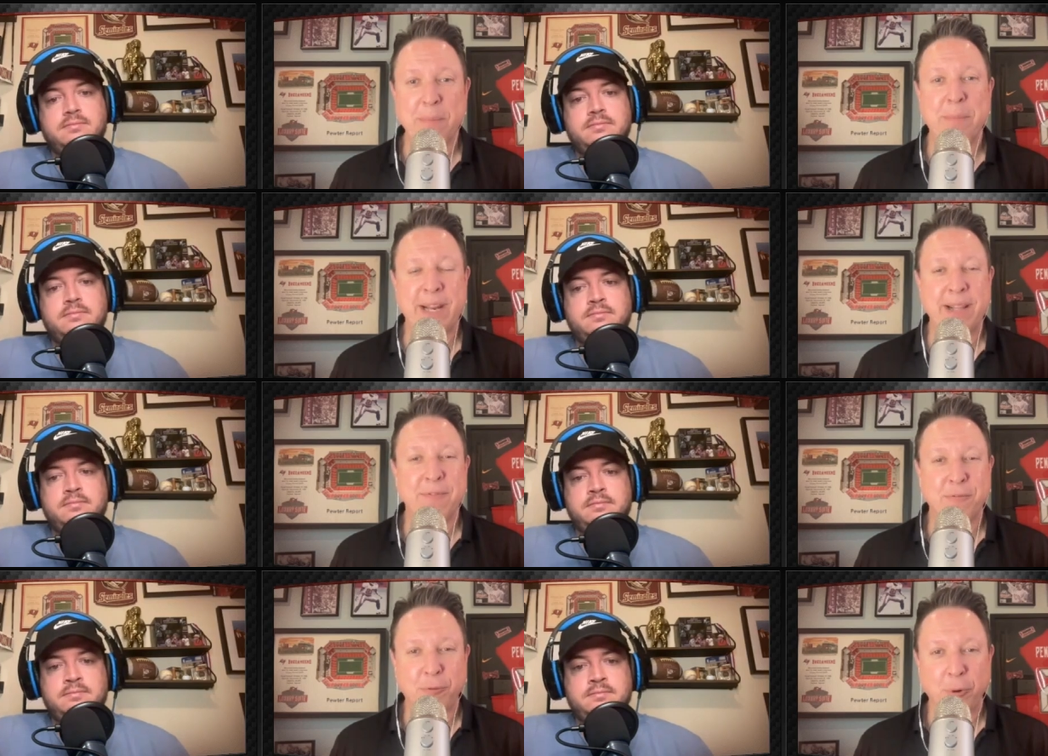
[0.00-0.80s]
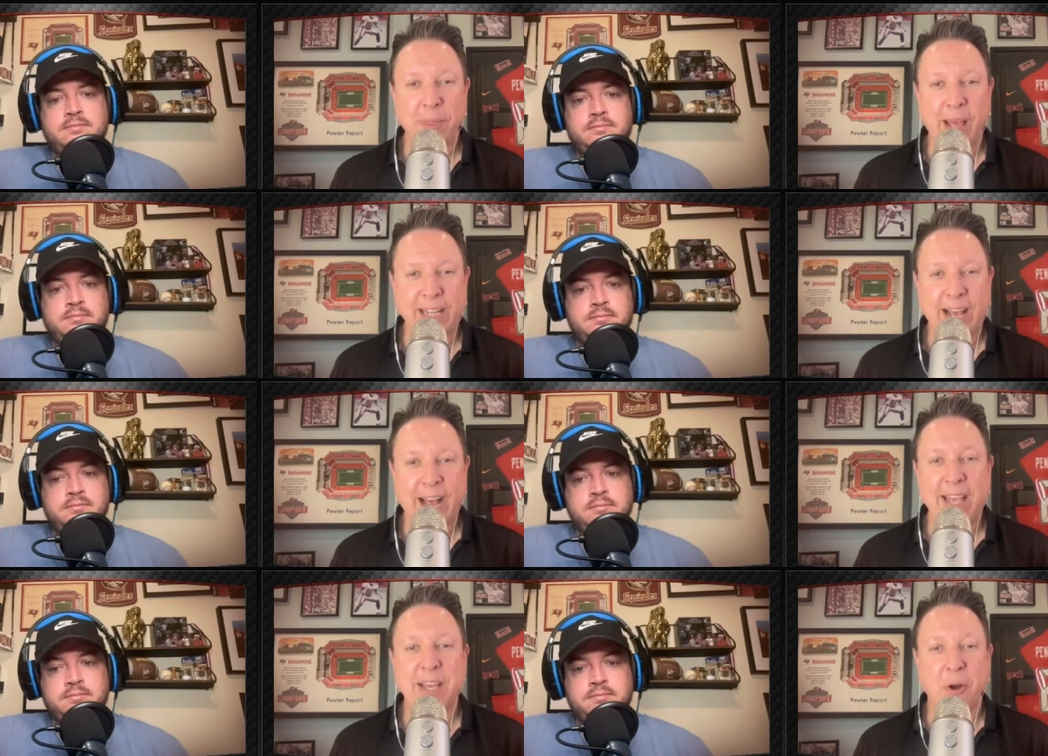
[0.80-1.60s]
Speaker 1: bet it for that
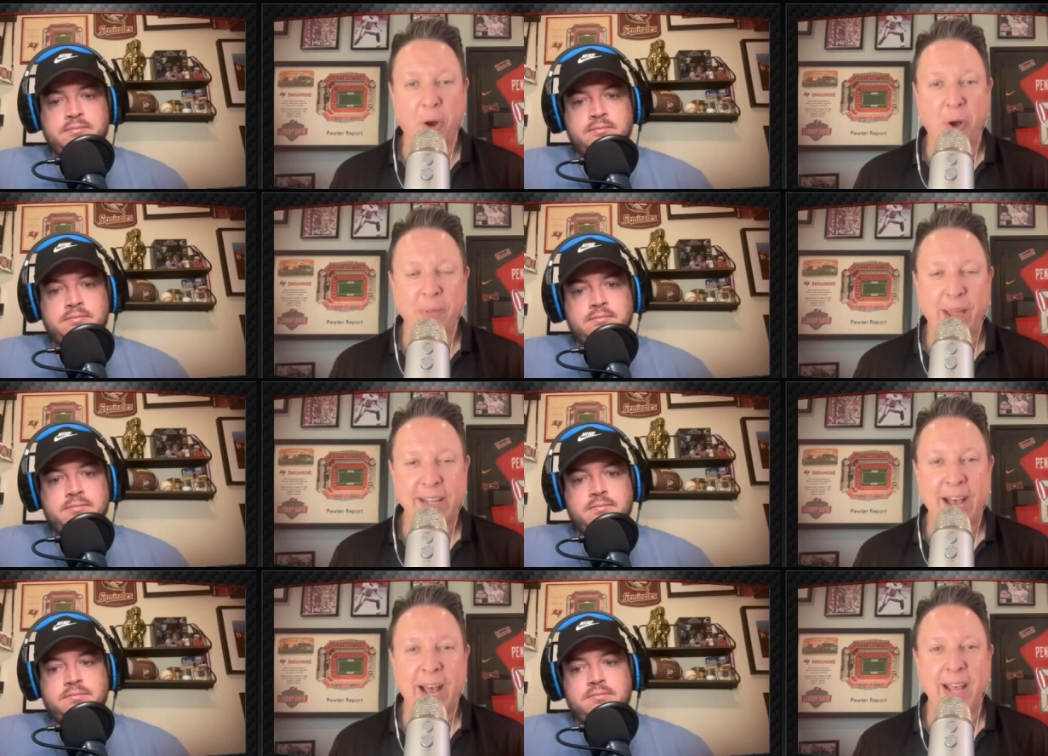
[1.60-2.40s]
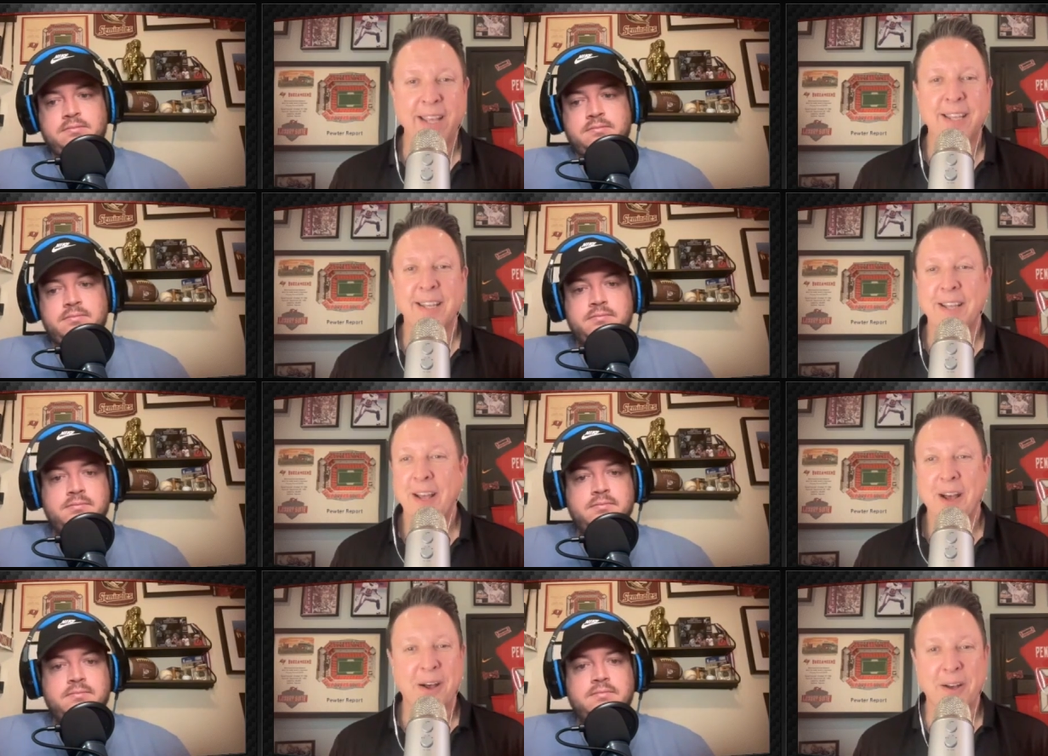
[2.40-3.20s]
guy and on that guy
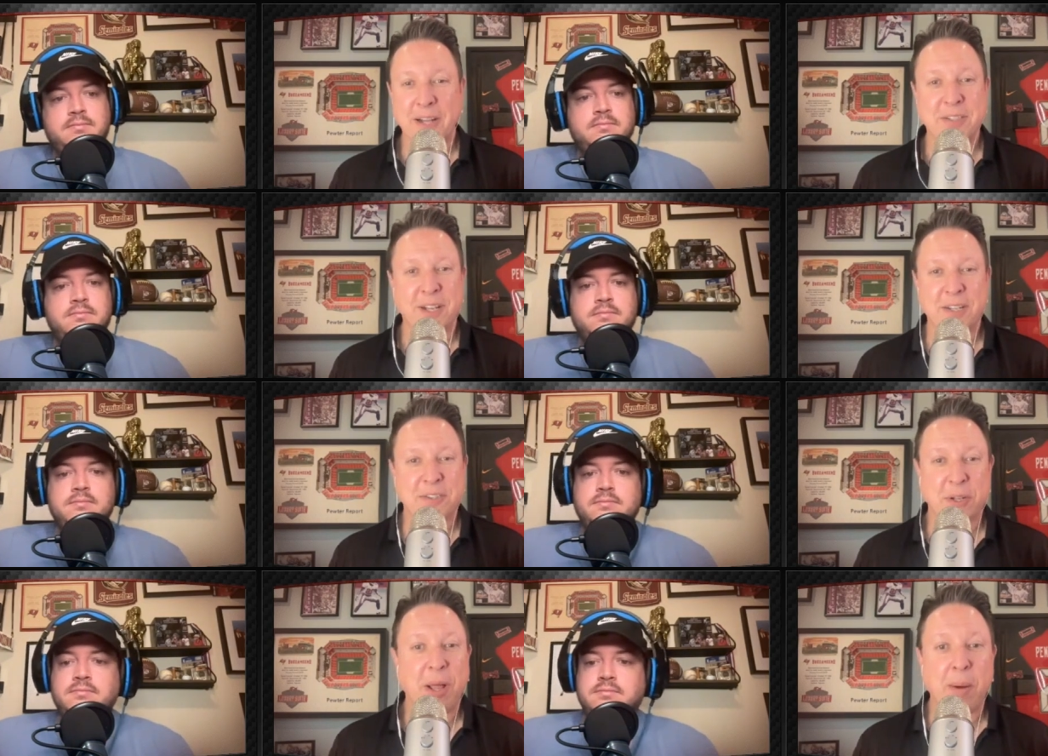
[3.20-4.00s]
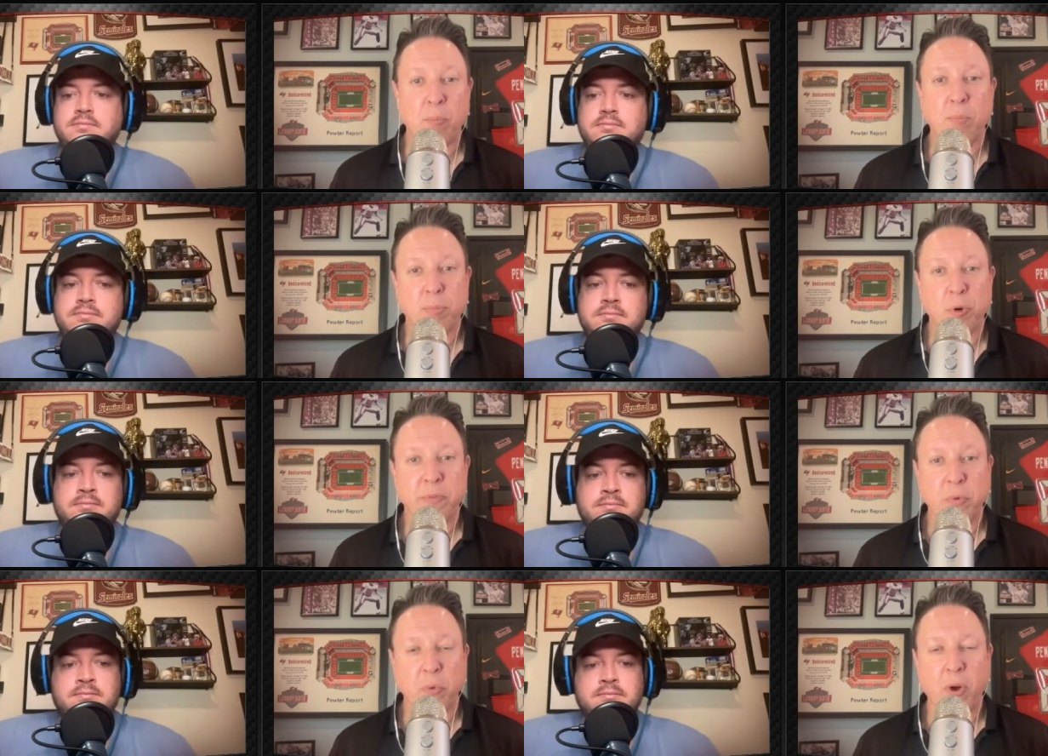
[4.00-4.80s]
uh, un until I'm
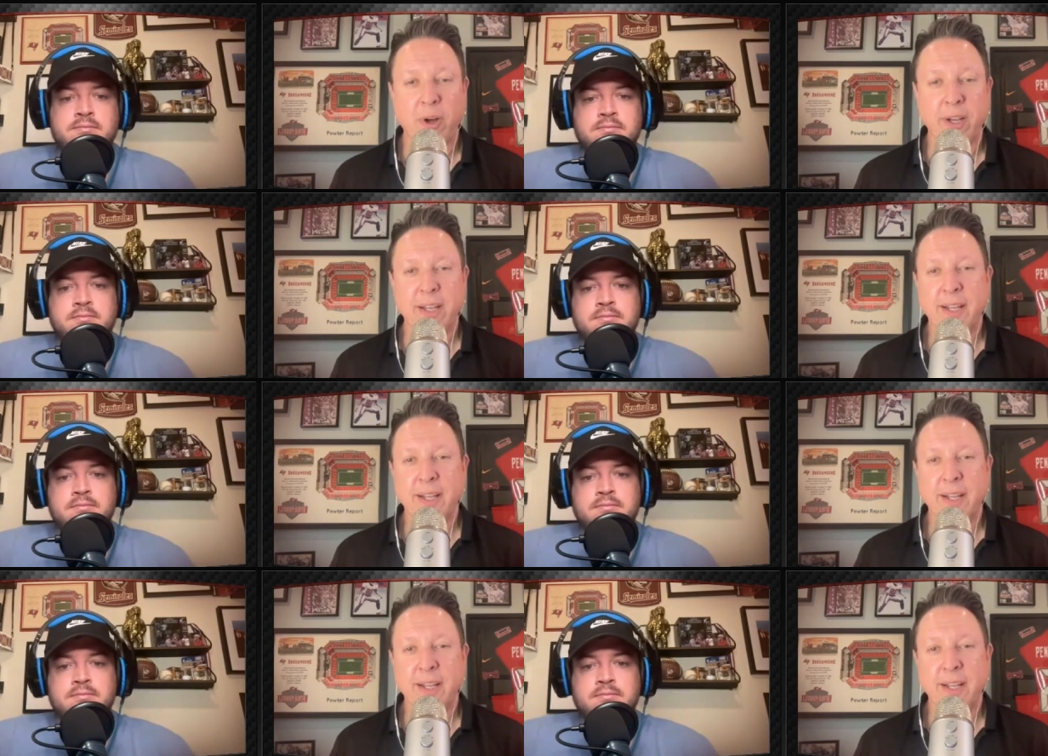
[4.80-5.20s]
proven wrong.